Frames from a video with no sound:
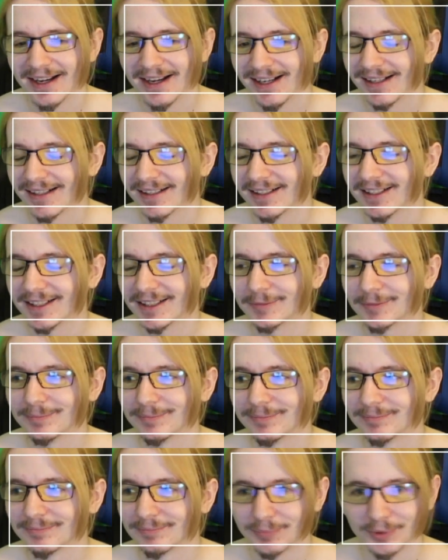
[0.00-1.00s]

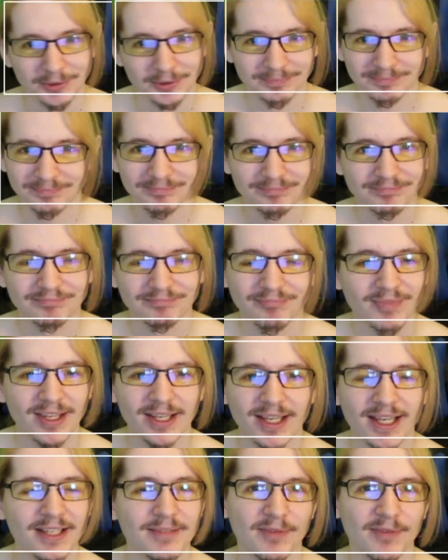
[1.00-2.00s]
But
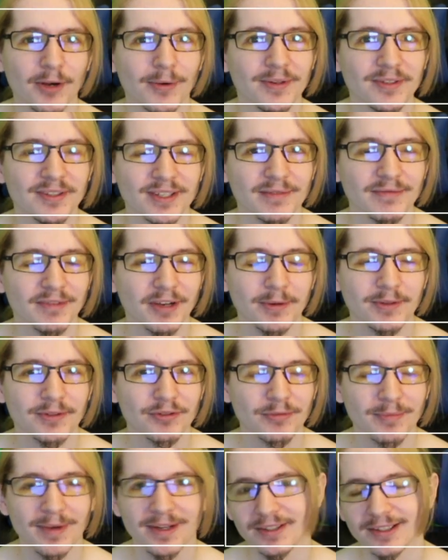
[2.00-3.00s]
it varies
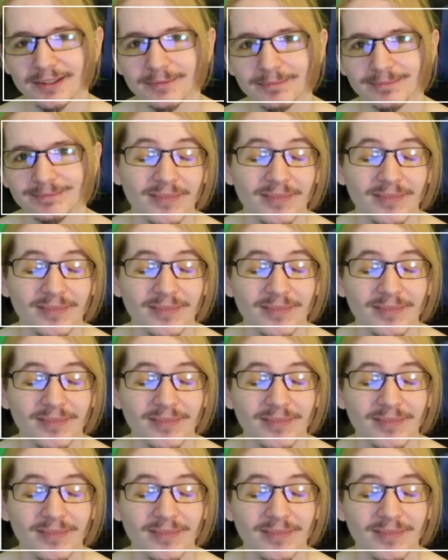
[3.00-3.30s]
dramatically.